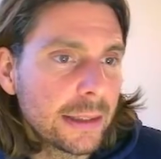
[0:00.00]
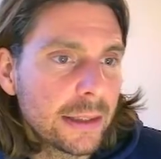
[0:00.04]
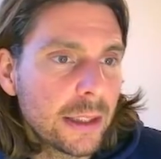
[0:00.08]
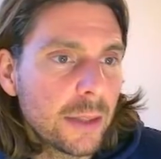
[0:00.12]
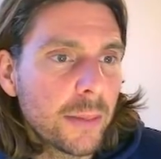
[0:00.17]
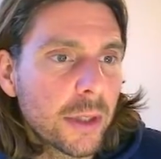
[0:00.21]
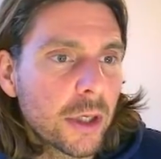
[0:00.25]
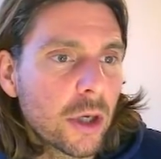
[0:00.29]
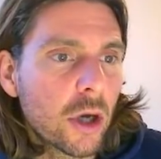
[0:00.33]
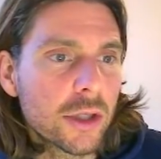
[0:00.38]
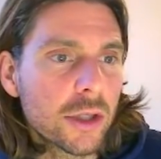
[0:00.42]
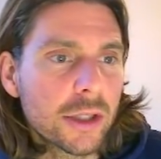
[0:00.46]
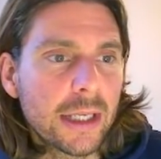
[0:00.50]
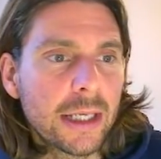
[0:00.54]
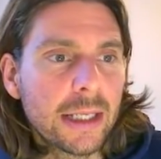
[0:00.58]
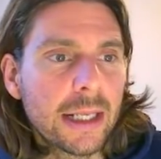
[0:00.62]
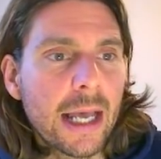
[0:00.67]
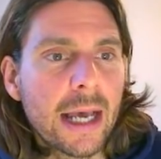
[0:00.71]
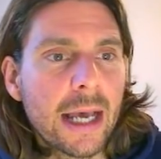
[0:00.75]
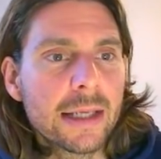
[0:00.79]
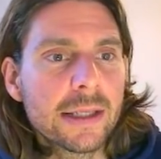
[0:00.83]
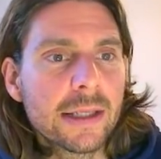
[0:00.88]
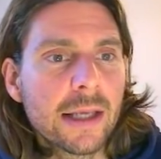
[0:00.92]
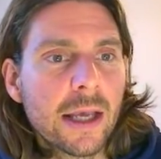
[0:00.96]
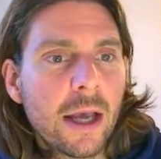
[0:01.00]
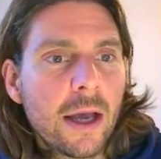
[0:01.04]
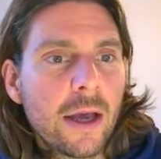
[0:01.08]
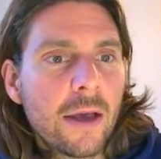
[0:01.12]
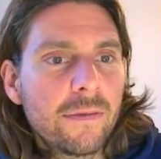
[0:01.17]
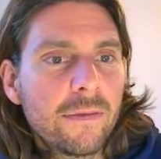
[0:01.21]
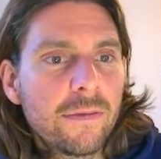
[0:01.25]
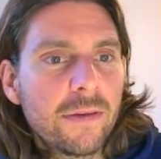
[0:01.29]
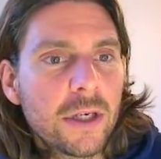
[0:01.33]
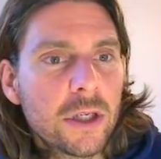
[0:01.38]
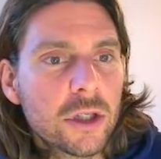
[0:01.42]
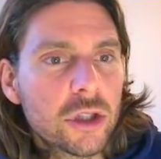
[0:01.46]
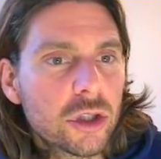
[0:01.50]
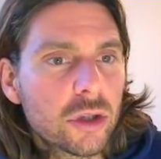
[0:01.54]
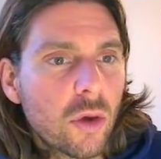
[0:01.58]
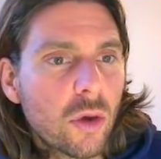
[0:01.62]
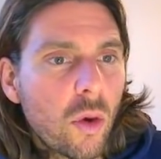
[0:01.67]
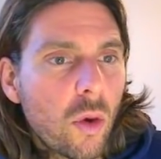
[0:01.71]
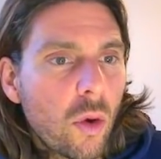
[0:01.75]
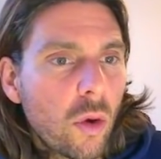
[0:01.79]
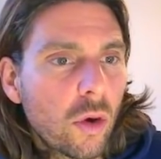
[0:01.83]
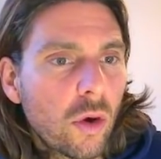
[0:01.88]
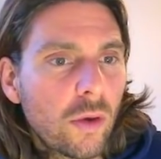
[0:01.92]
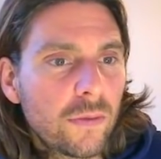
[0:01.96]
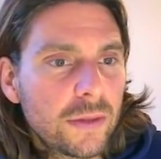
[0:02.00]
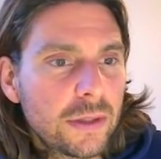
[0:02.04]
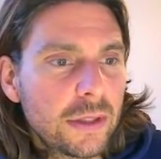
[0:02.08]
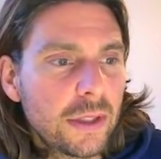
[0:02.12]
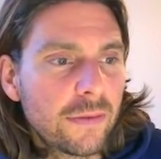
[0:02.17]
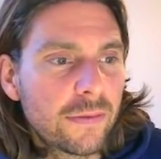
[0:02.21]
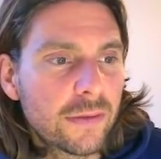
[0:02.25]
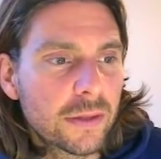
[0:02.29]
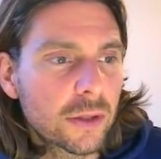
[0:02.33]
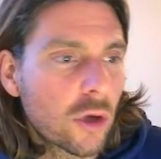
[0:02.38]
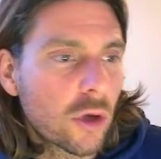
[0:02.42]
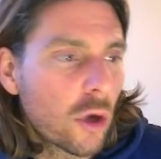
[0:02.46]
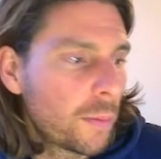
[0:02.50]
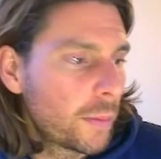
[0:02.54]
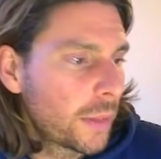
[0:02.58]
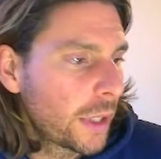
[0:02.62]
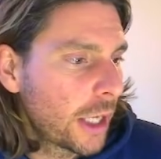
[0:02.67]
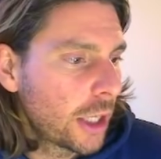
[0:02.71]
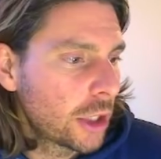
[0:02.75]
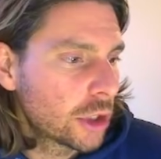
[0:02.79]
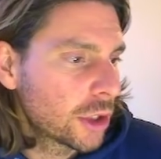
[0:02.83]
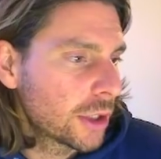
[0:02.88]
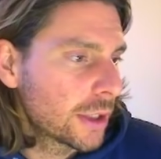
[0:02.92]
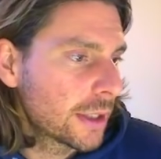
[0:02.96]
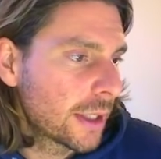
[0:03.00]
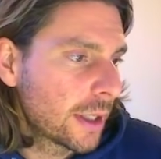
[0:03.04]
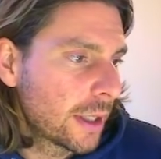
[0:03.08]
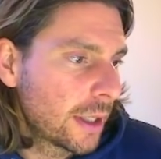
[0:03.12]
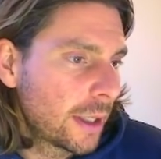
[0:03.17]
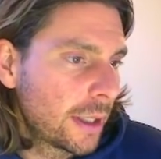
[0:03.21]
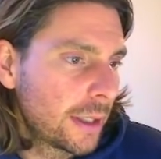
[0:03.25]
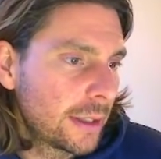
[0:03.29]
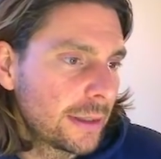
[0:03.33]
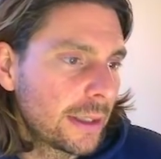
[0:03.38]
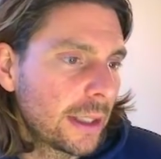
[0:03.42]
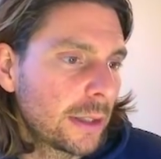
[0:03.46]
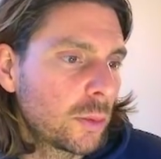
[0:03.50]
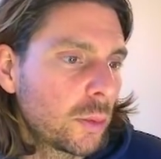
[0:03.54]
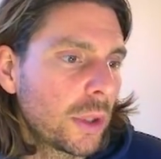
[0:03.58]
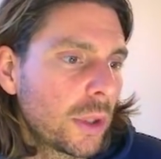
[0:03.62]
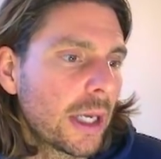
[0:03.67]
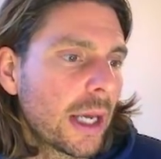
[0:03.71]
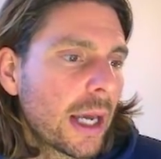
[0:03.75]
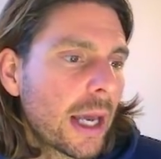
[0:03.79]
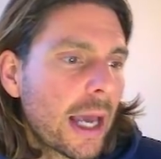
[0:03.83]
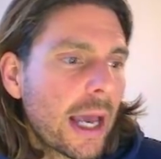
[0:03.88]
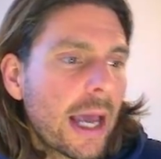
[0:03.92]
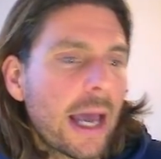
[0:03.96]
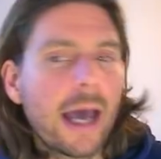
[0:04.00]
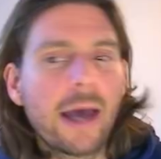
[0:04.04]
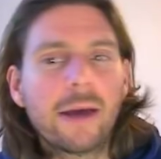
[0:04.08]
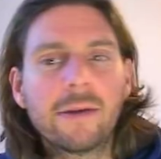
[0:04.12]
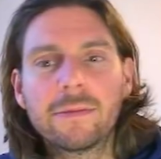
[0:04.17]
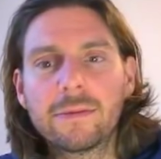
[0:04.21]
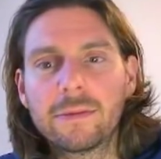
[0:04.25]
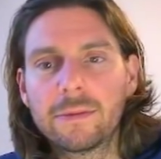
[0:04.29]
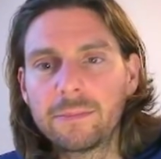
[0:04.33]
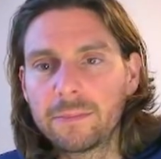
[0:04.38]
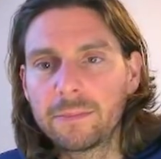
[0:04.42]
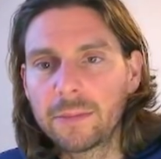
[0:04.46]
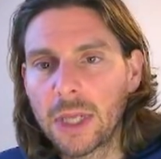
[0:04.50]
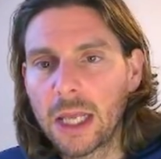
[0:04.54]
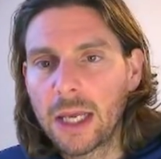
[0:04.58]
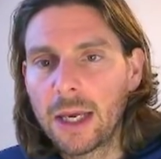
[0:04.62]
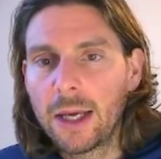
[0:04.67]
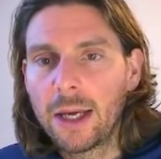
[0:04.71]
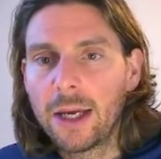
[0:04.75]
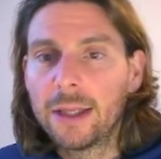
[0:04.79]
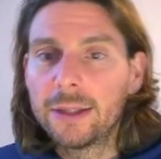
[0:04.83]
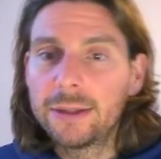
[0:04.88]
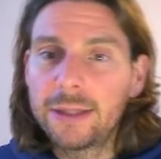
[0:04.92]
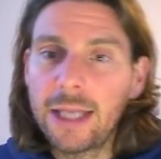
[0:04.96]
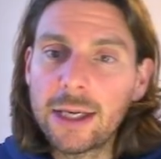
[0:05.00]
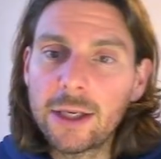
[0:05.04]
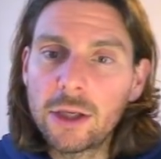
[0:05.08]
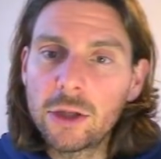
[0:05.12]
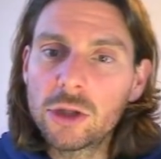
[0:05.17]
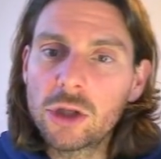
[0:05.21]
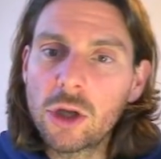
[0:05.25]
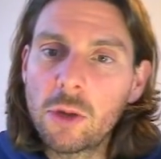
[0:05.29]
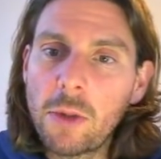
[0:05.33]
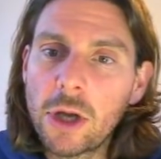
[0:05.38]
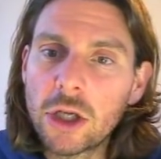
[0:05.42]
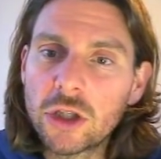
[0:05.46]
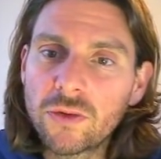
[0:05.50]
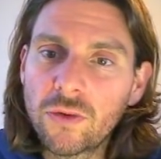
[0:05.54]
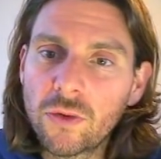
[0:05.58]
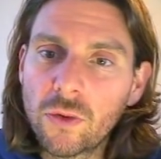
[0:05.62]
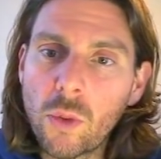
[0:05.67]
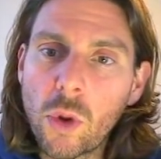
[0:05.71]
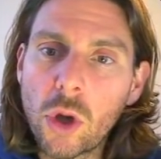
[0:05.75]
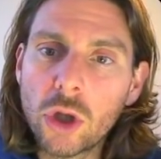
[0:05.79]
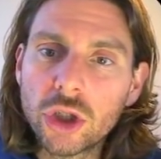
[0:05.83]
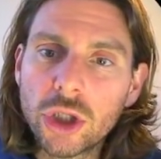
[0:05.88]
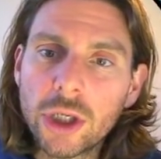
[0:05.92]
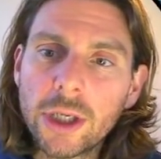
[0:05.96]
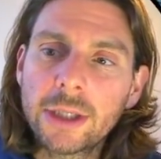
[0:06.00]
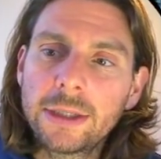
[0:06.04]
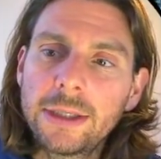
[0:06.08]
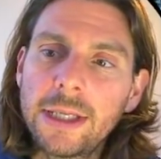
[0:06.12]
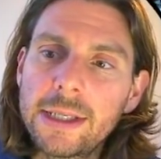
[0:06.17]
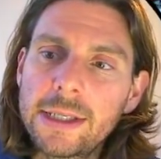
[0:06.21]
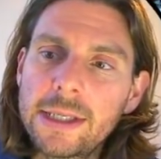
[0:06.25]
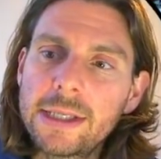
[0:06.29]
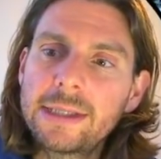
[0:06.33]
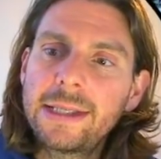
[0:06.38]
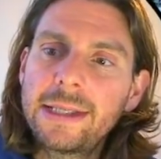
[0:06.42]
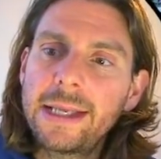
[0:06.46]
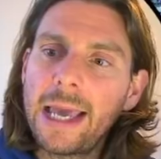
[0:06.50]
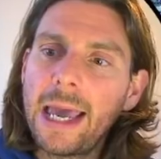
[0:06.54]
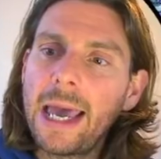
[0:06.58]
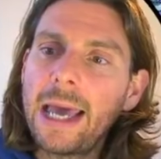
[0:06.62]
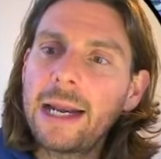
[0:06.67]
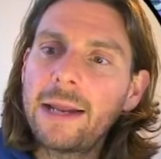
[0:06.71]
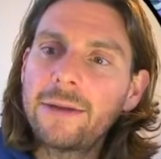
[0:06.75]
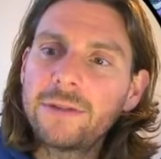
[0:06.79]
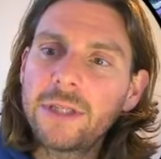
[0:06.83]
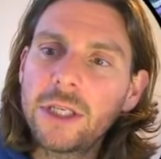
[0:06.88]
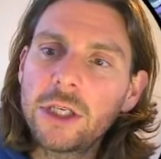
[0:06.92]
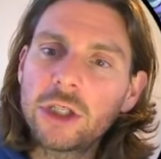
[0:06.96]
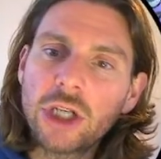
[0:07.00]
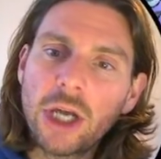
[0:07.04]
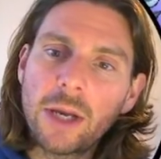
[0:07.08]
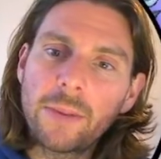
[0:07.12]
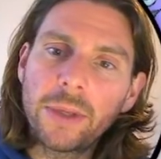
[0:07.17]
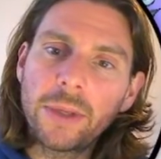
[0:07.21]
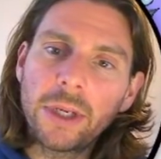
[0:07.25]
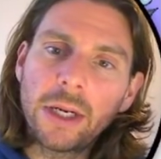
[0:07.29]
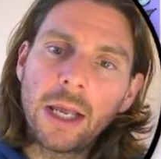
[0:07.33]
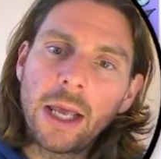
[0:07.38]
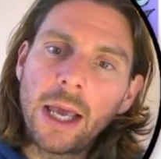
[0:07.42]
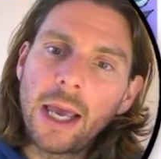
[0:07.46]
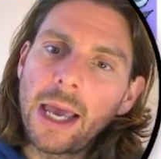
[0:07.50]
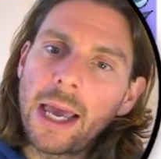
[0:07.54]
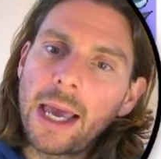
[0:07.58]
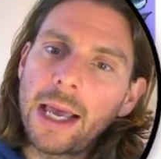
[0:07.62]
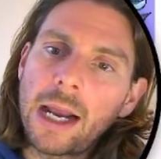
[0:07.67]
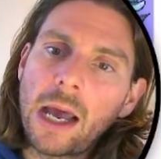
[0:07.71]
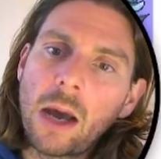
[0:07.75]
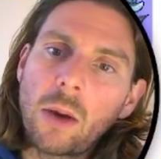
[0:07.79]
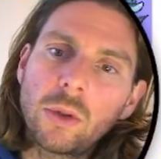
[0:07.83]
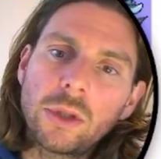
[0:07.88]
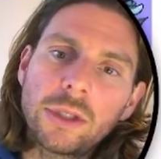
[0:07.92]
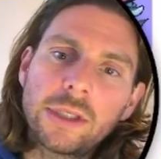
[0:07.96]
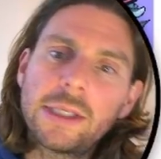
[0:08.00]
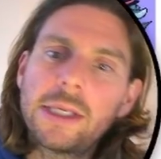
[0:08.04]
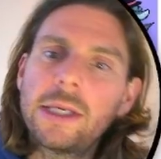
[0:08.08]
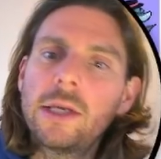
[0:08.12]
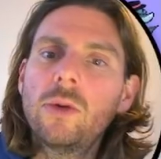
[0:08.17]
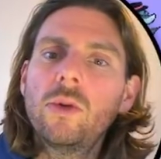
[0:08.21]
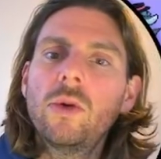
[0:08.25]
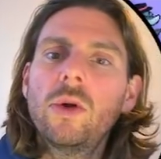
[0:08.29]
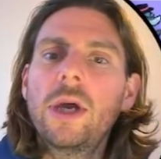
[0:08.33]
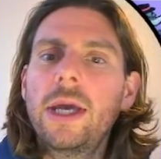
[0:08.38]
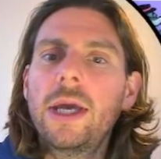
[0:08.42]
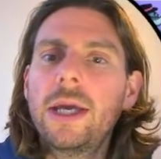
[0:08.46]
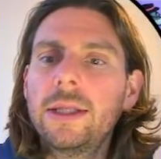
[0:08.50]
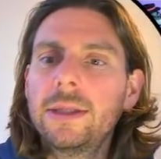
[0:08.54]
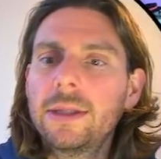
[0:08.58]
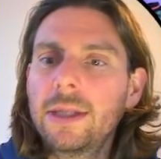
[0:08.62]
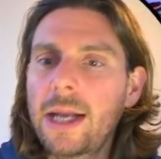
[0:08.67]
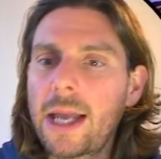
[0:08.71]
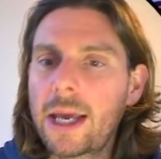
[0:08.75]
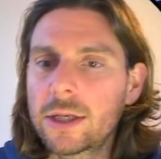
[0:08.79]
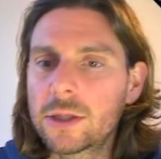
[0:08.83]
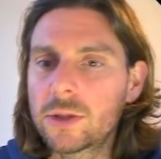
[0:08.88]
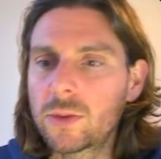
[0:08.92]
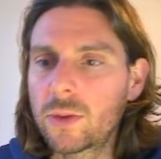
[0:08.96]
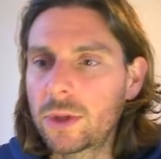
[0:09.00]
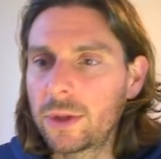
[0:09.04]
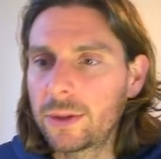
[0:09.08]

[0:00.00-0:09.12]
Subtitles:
because it has finished all of the different combinations that we have. Thank you so much for watching. This is the NFT champion, and I will see you in the next one.